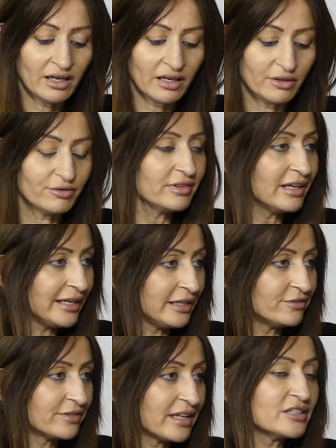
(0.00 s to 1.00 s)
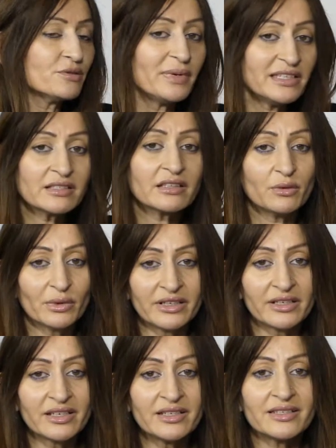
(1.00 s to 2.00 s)
of life, that's basically what
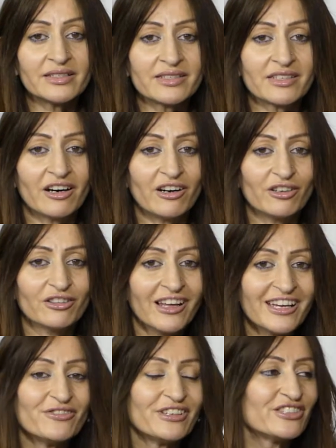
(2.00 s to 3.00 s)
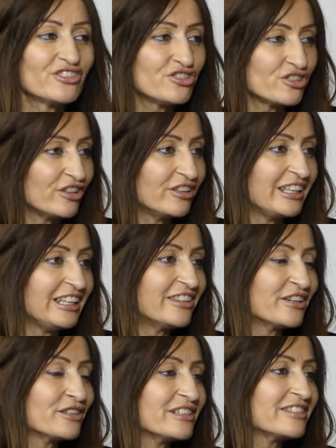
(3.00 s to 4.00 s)
it is. Our life is a journey.
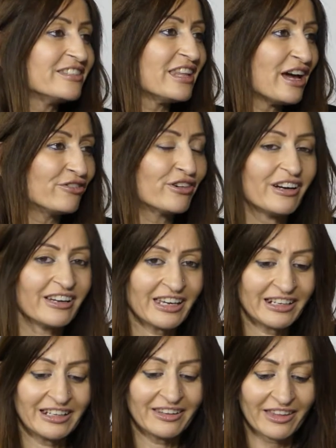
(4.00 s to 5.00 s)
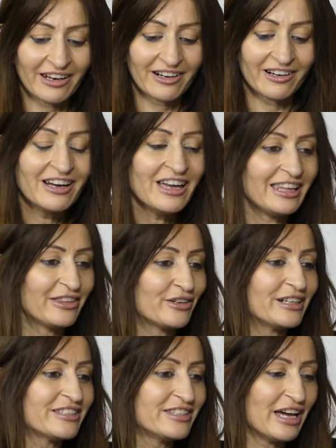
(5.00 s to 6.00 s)
There is never a getting there. There
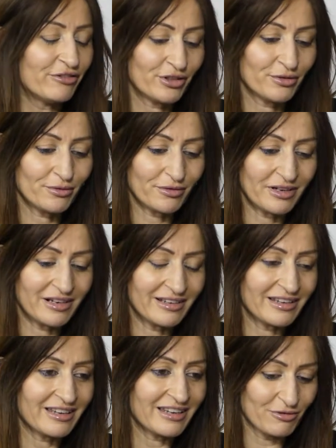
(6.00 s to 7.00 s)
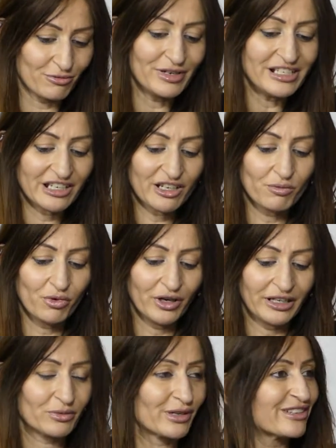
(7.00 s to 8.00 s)
is never reaching a
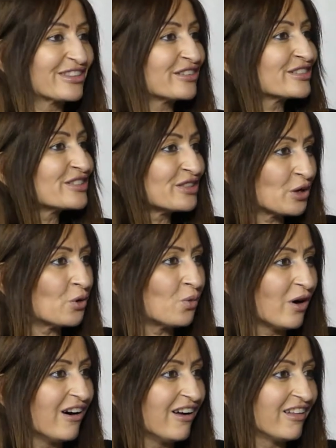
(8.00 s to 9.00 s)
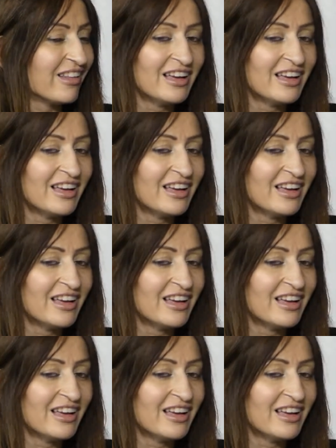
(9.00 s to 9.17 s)
point where there is no wall.